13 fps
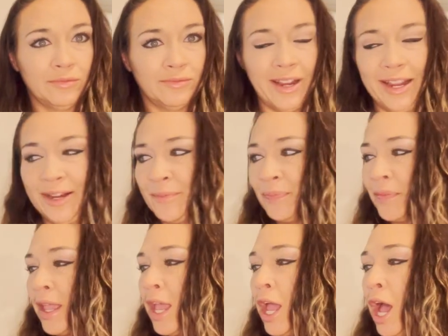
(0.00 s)
right?
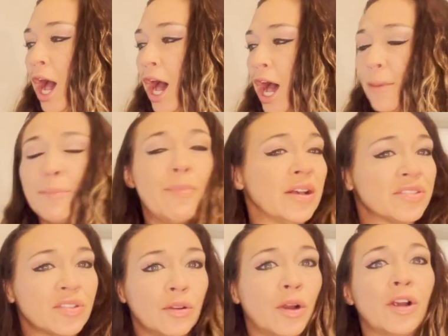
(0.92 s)
Um,
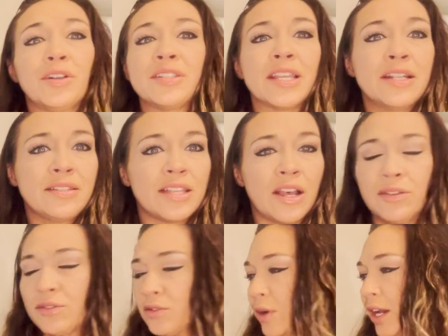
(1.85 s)
muscle or skin
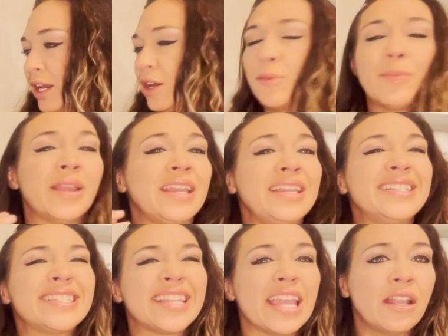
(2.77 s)
cells right here, making
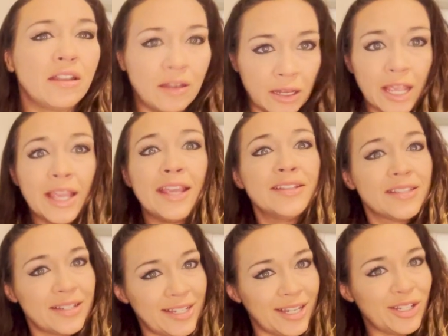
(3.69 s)
skin
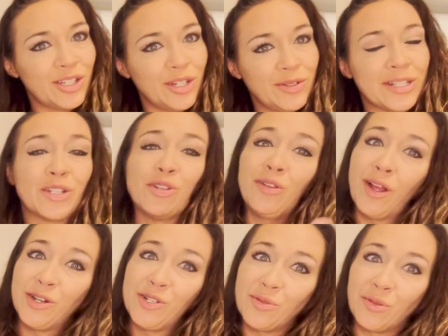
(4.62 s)
is a tissue. It's actually the
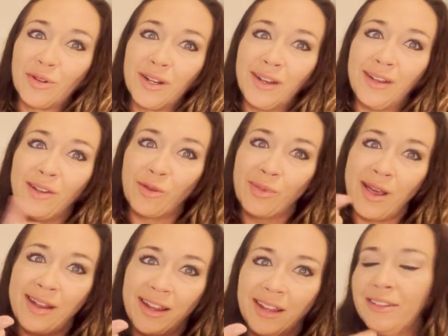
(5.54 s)
largest organ in your
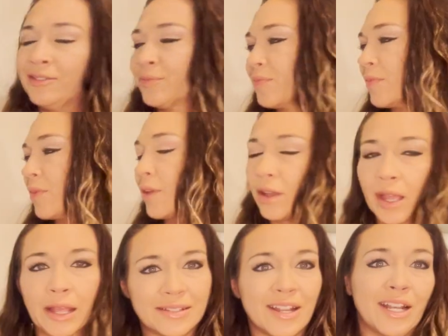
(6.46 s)
body
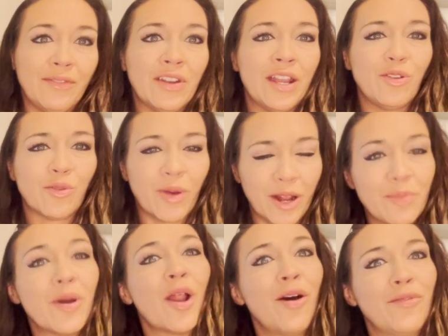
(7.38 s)
it's not even in your body,
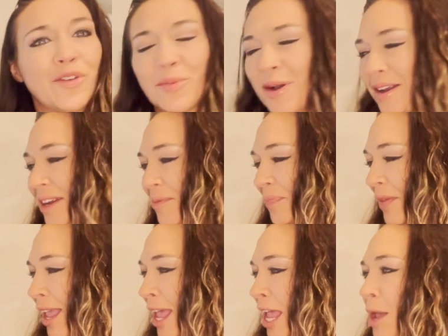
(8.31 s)
but of your body,
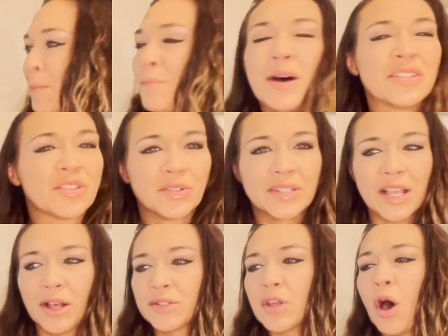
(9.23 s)
muscle
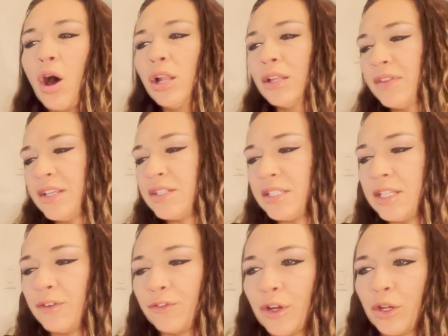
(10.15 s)
cells, all of these
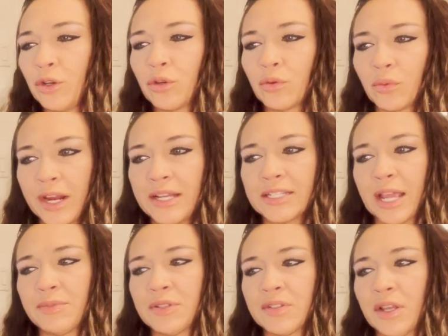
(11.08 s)
different great
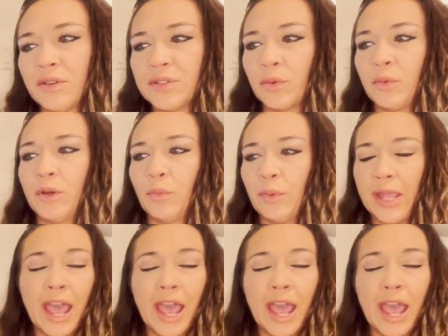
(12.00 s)
types of cells that we, we